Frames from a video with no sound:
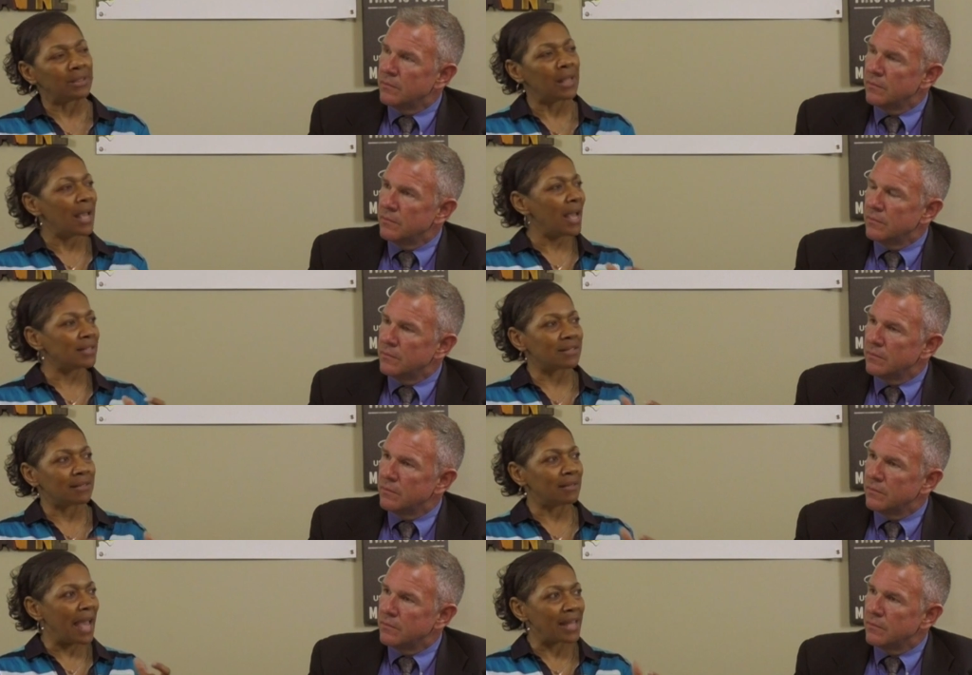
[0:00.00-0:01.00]
Speaker 1: And has
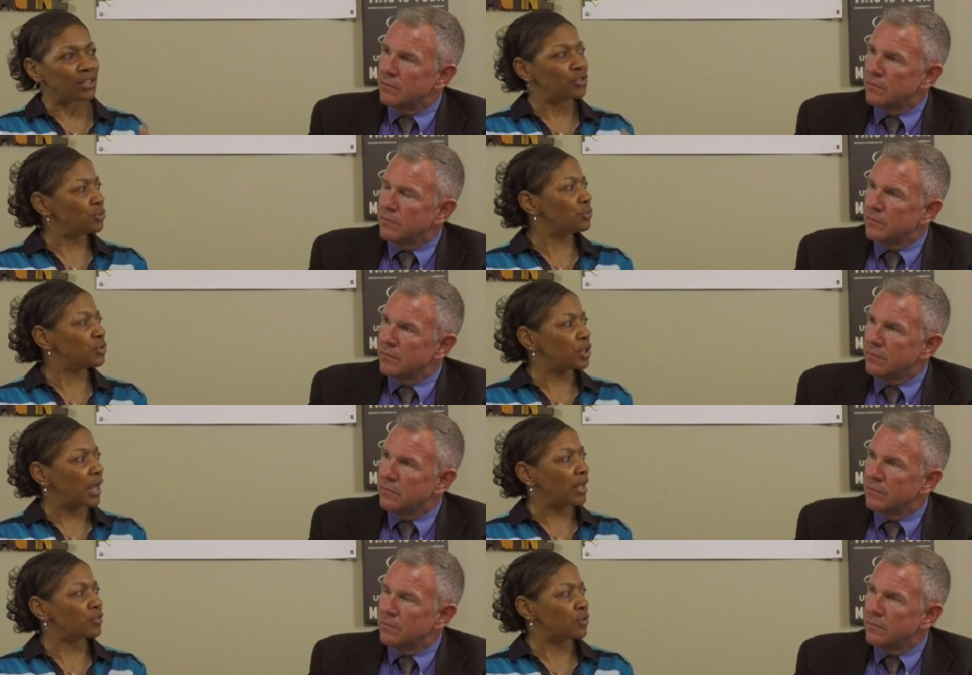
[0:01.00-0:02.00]
the attitude
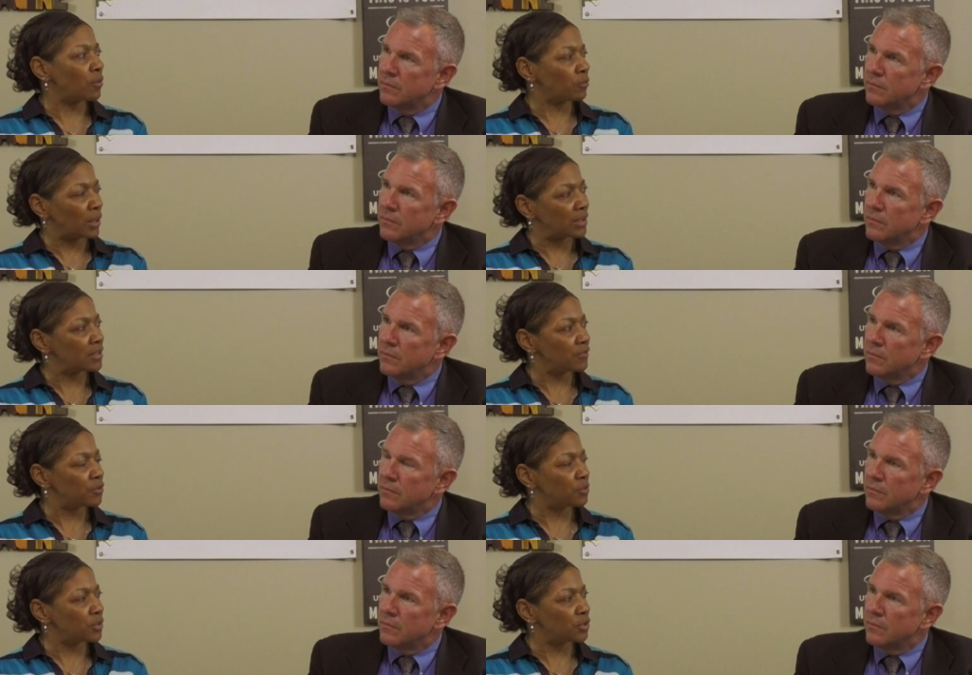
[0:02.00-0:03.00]
changed uh, relative
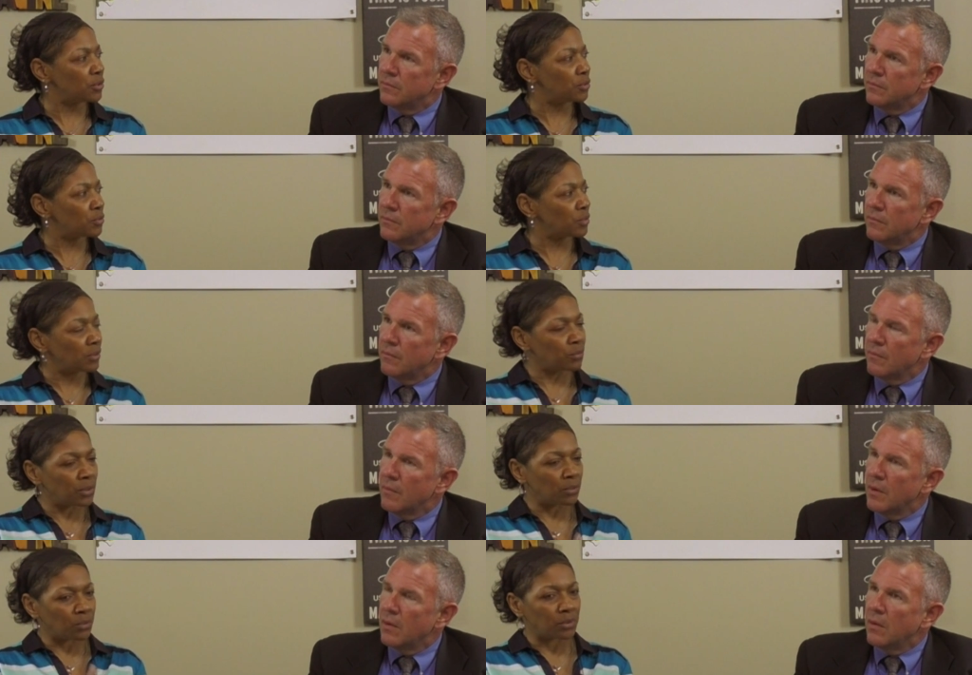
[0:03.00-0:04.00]
to its use? What,
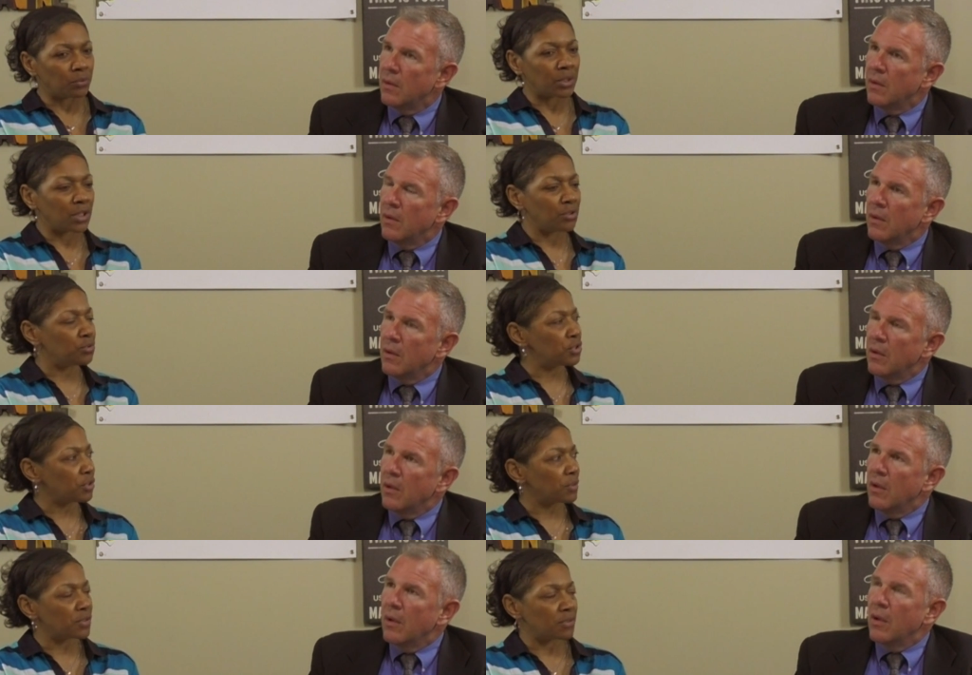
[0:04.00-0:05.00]
what, what, what, can you
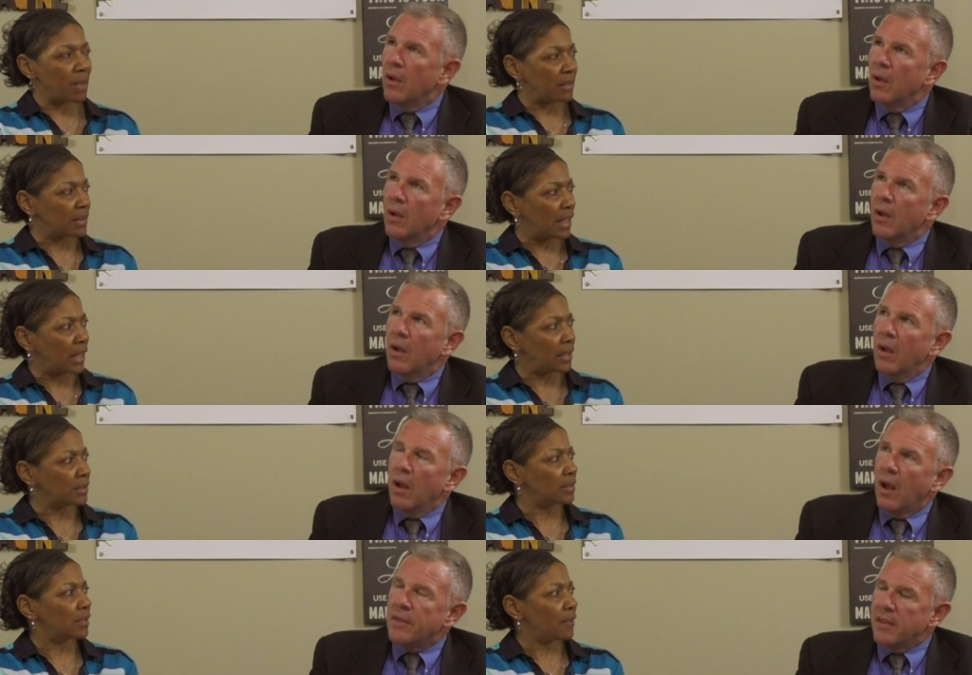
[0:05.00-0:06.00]
share with us about
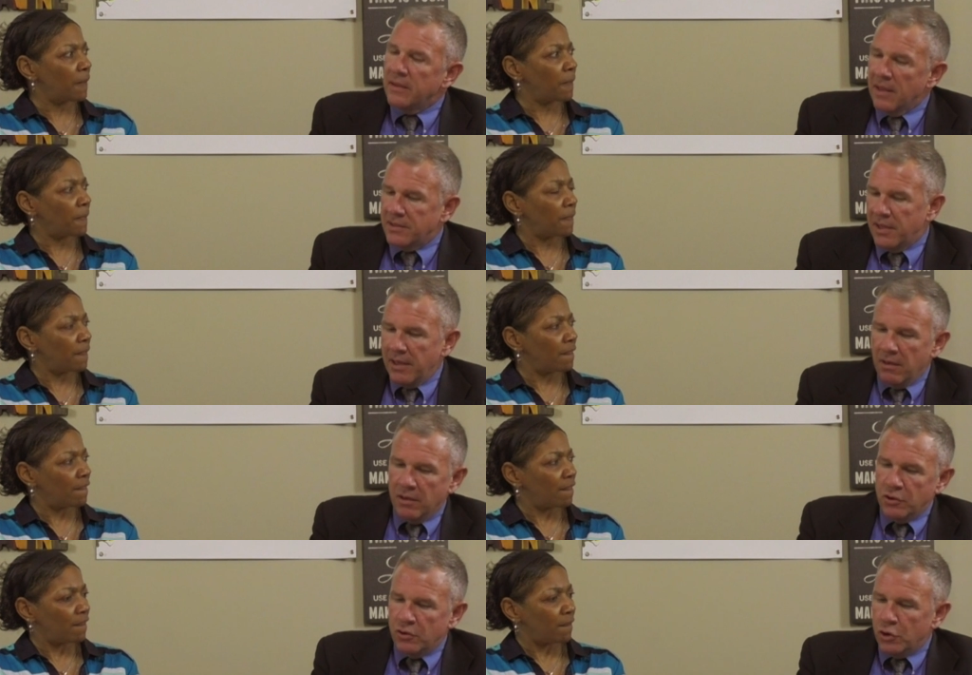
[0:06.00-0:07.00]
that?
Speaker 2: I think that's a,
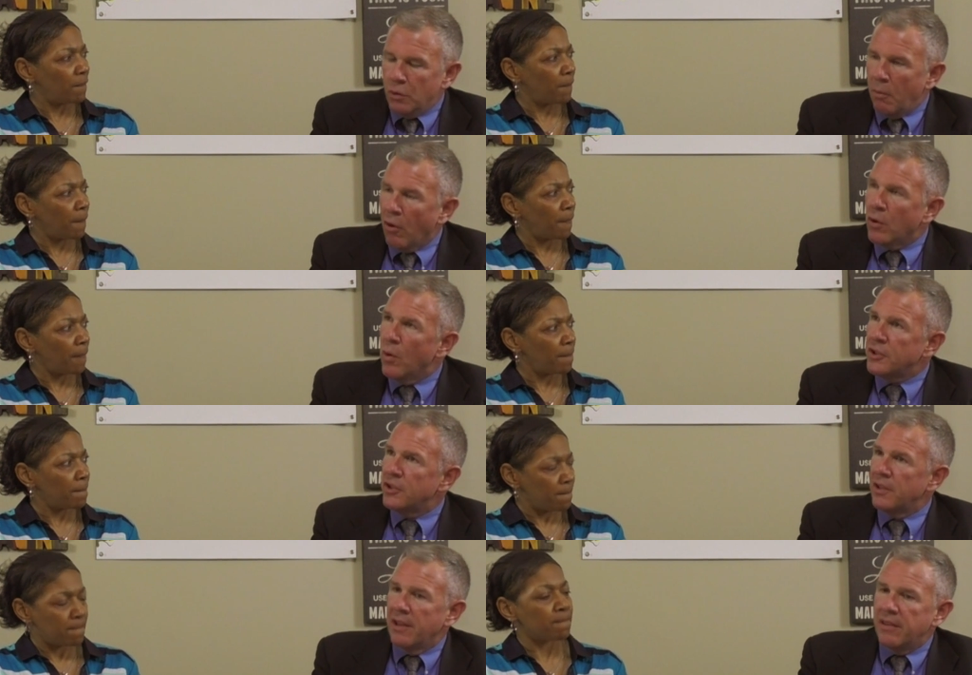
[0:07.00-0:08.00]
a two part
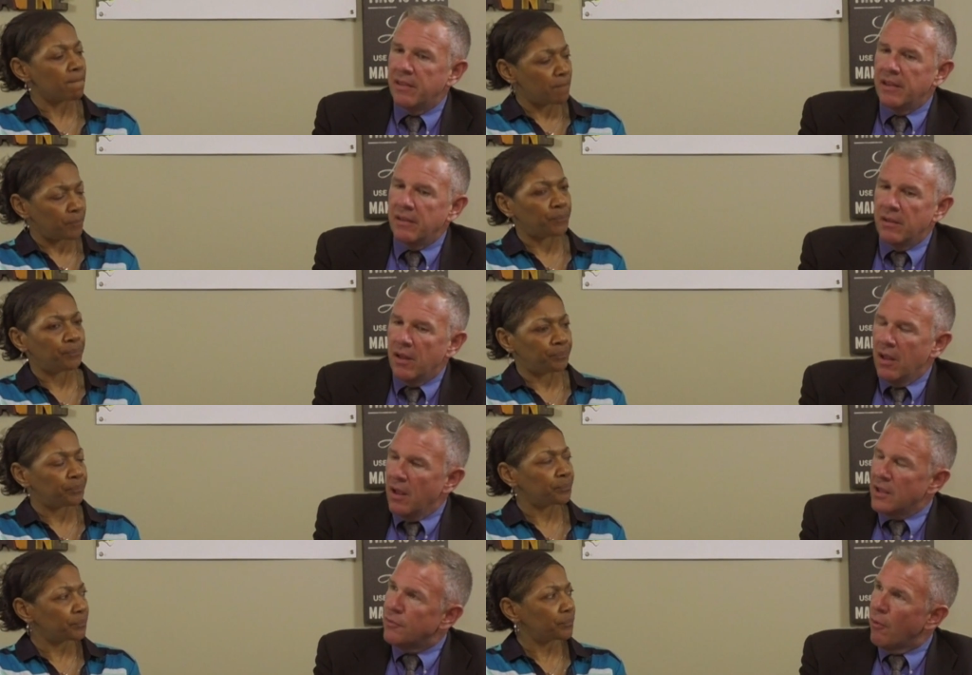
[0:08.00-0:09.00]
question. I think
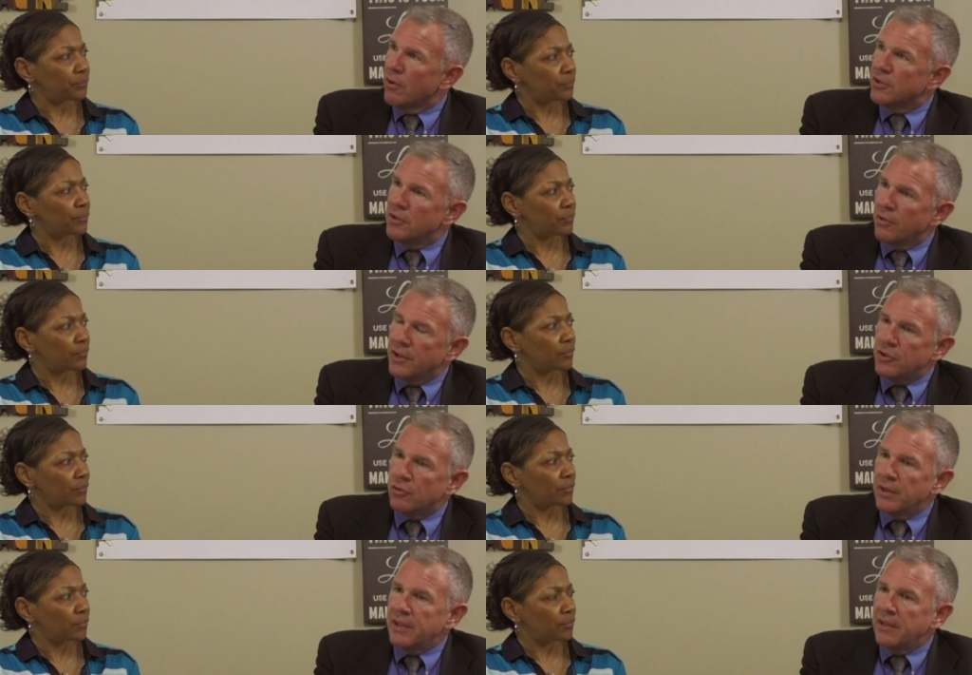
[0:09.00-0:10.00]
as far as underage
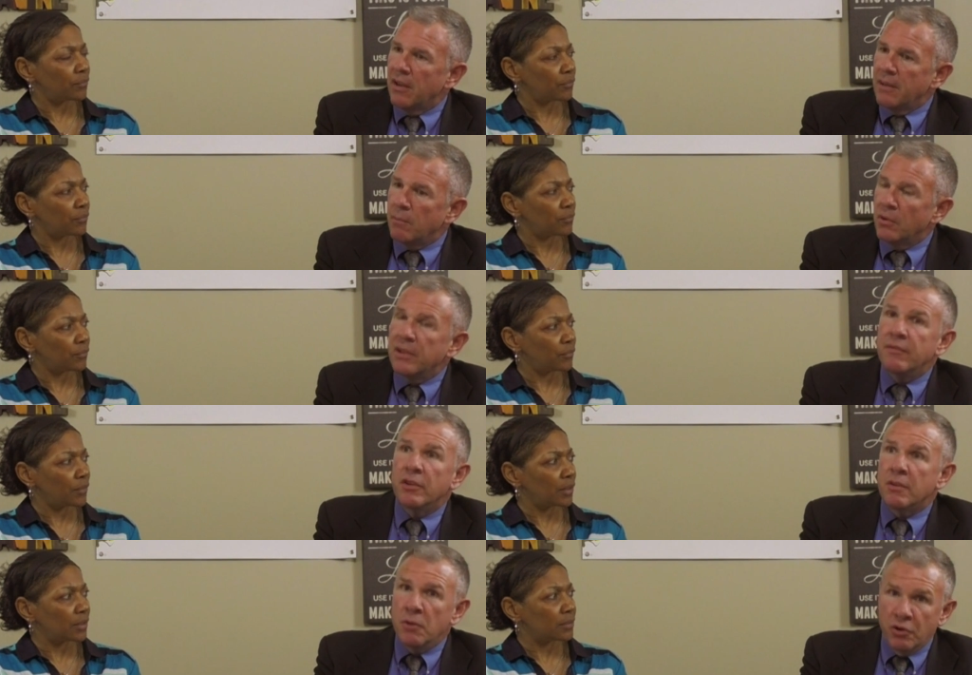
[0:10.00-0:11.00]
drinking, I believe
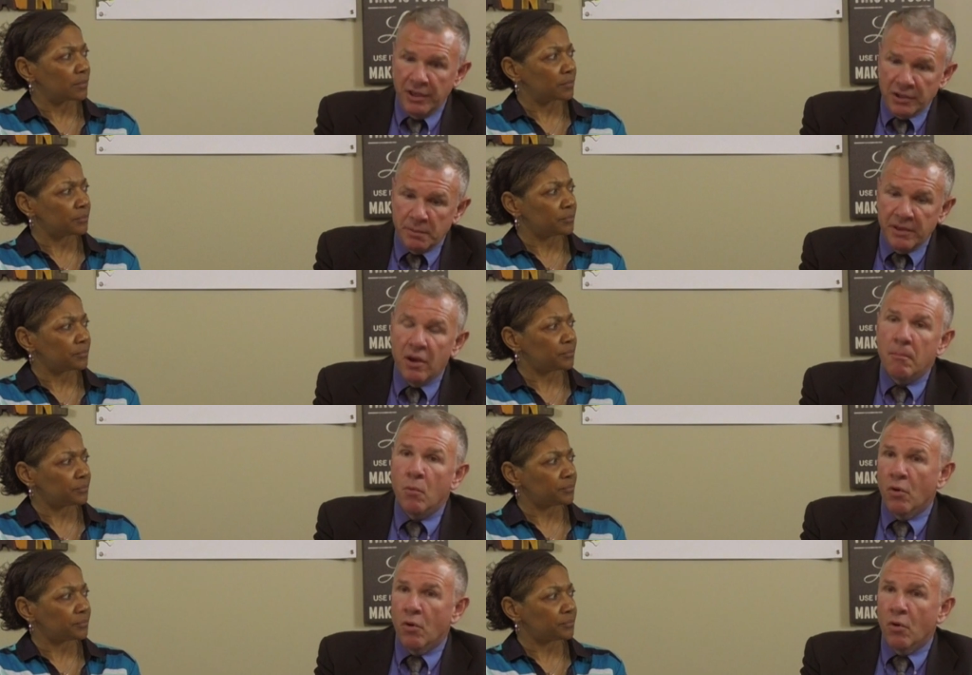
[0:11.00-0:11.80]
the community has become